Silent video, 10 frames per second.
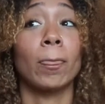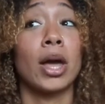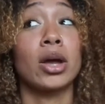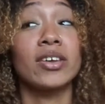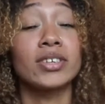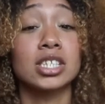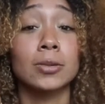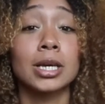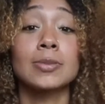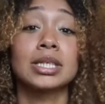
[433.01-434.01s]
I'll even
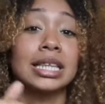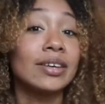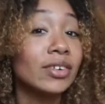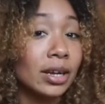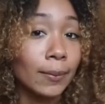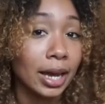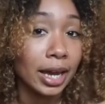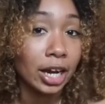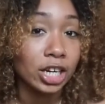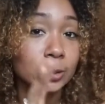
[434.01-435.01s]
sometimes leave it in my
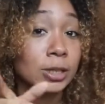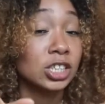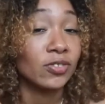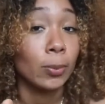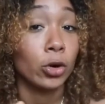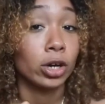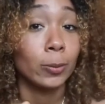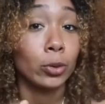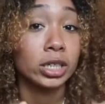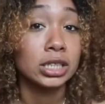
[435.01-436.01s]
hair, especially if I'm wearing a
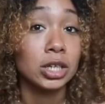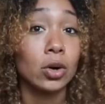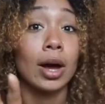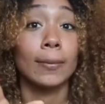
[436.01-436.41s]
ponytail.